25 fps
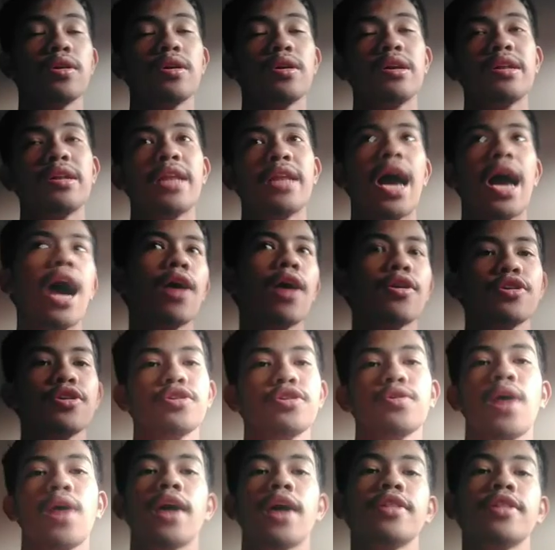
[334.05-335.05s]
and how
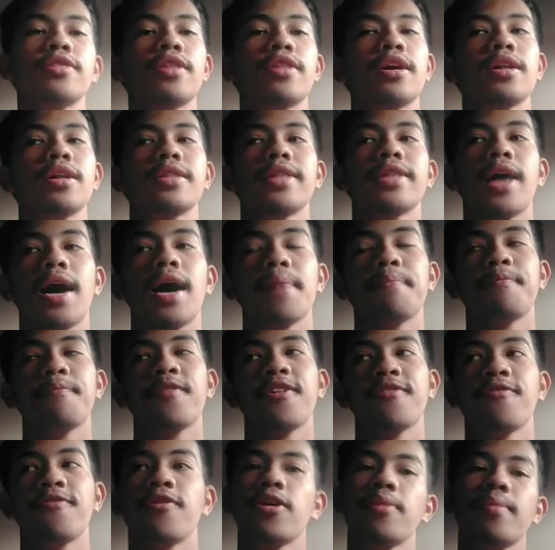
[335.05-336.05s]
you handle the
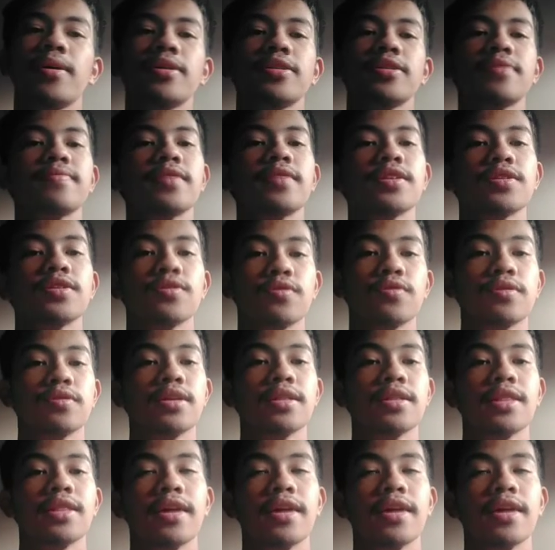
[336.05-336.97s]
performance of the student,